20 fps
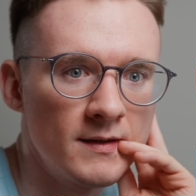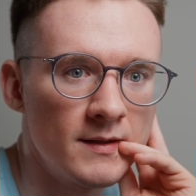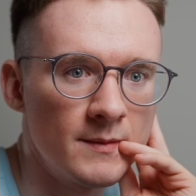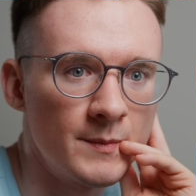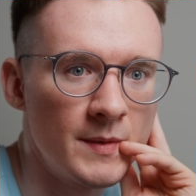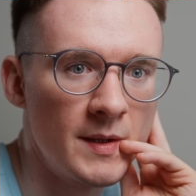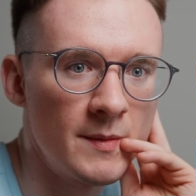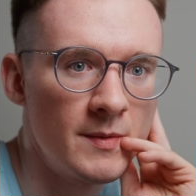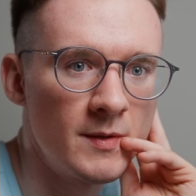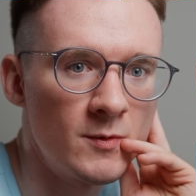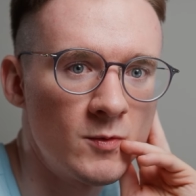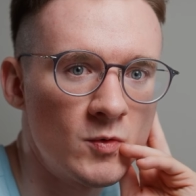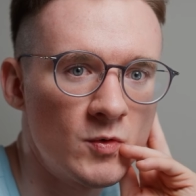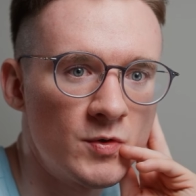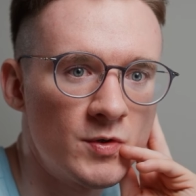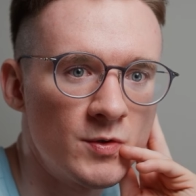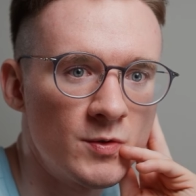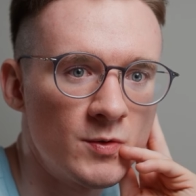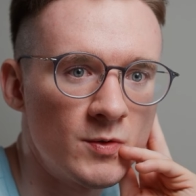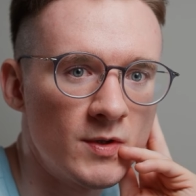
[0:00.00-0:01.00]
Maybe we'll
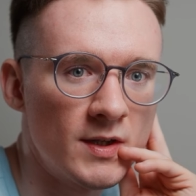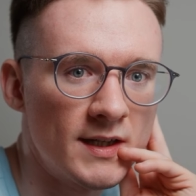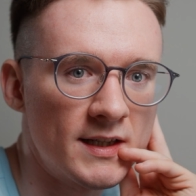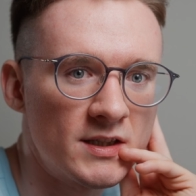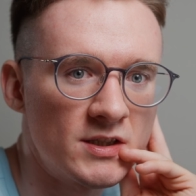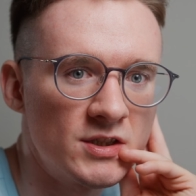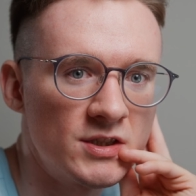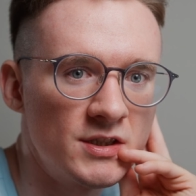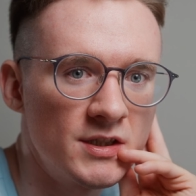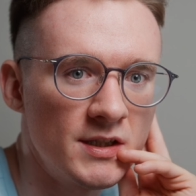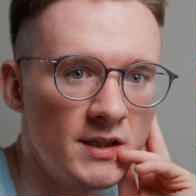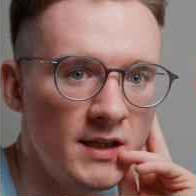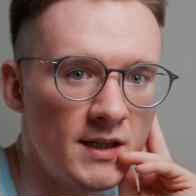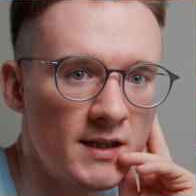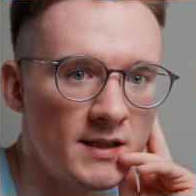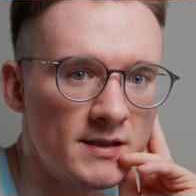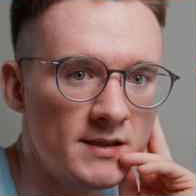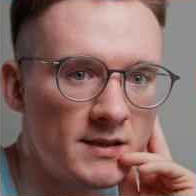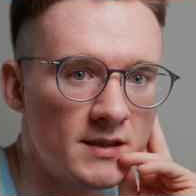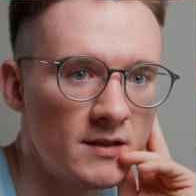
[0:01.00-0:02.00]
do like
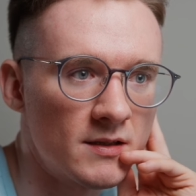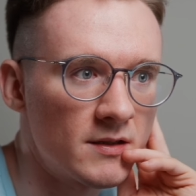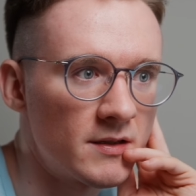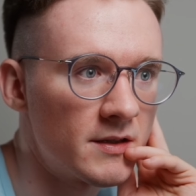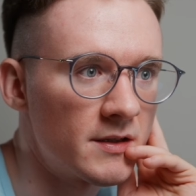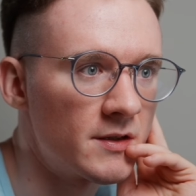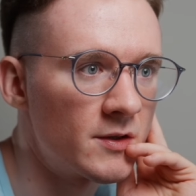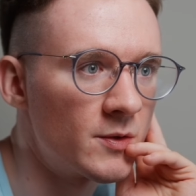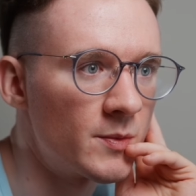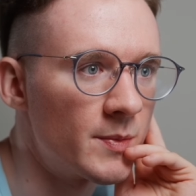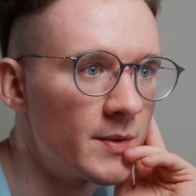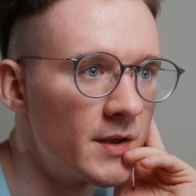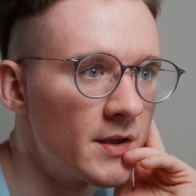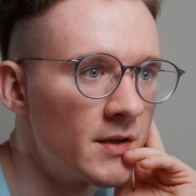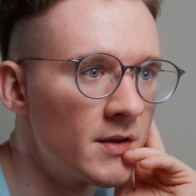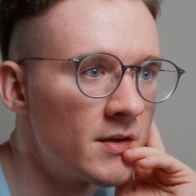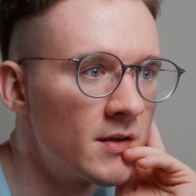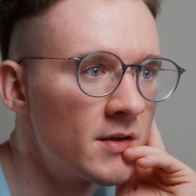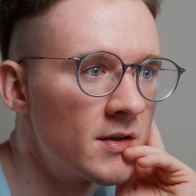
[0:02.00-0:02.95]
just a little bit.